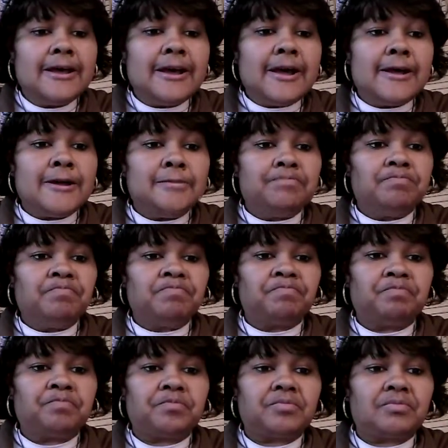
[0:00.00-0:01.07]
And
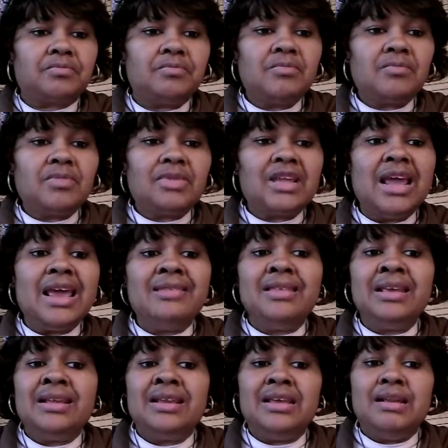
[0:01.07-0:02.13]

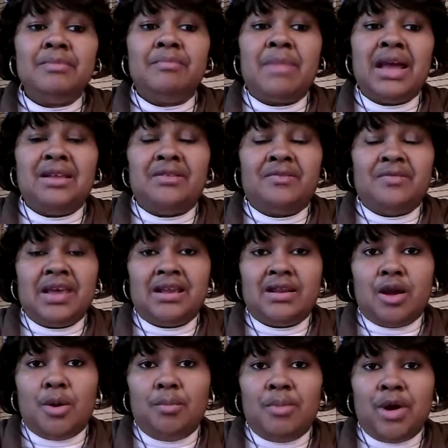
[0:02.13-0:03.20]
then it might affect
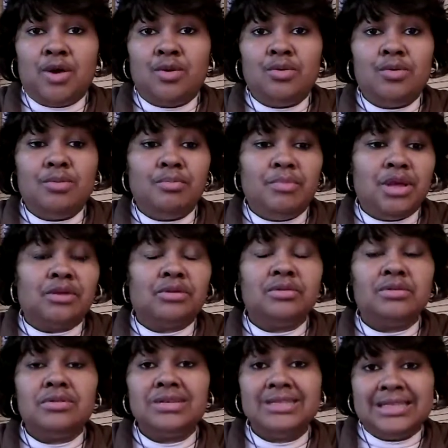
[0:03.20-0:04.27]
bone mineral